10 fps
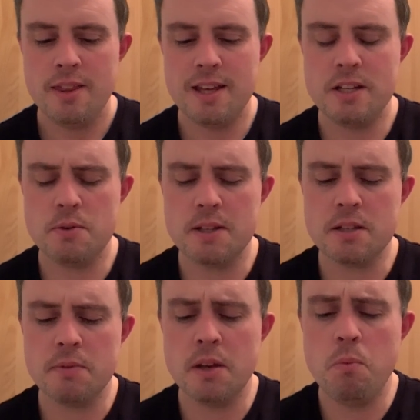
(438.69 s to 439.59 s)
"They're doing
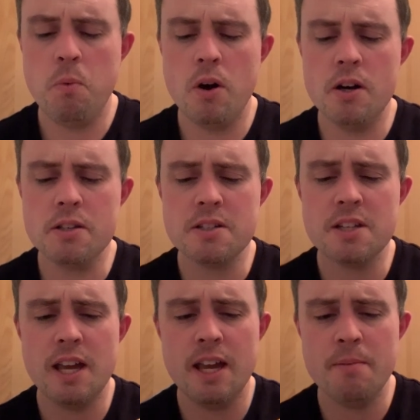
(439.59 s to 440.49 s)
something worse
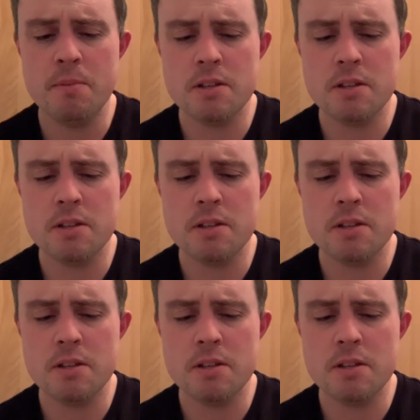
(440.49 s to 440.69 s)
to him,"